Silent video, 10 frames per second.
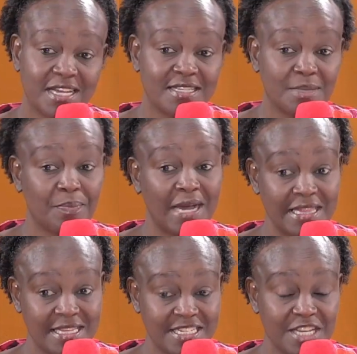yes. as a part,
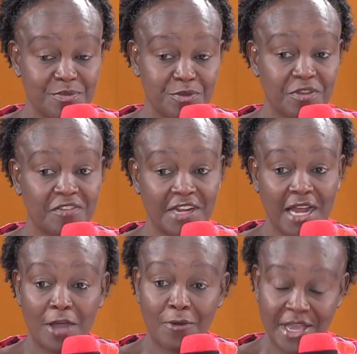the tips you're giving
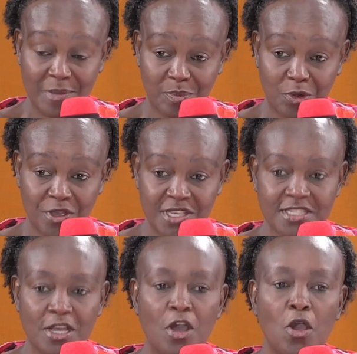our employees.
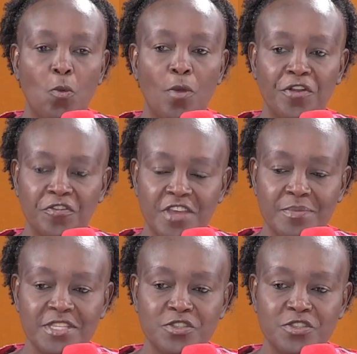One of them is